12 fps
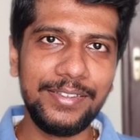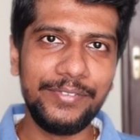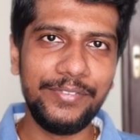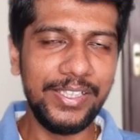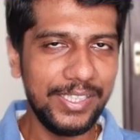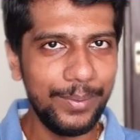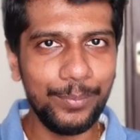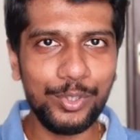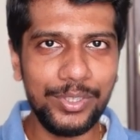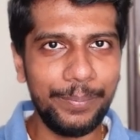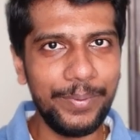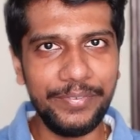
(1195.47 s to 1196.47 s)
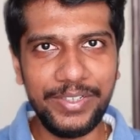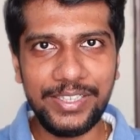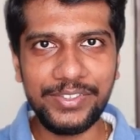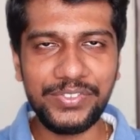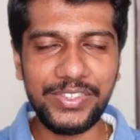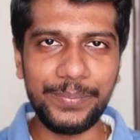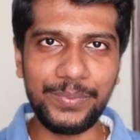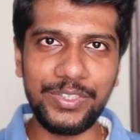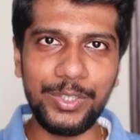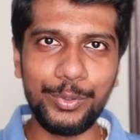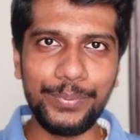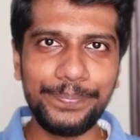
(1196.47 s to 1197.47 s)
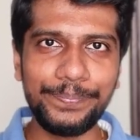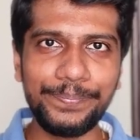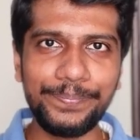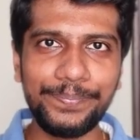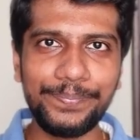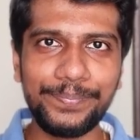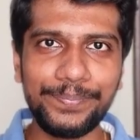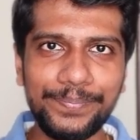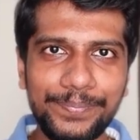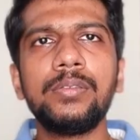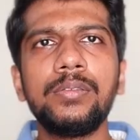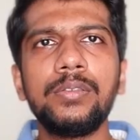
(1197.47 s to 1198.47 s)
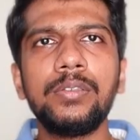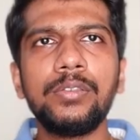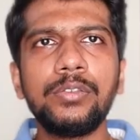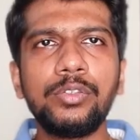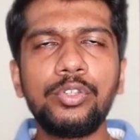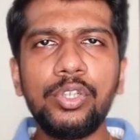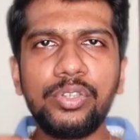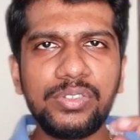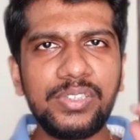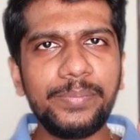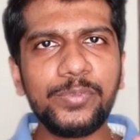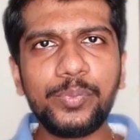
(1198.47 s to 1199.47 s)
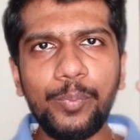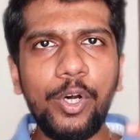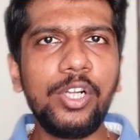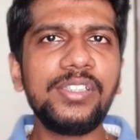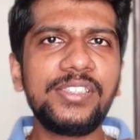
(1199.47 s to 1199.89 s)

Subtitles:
We'll come to the preventive steps now. So some small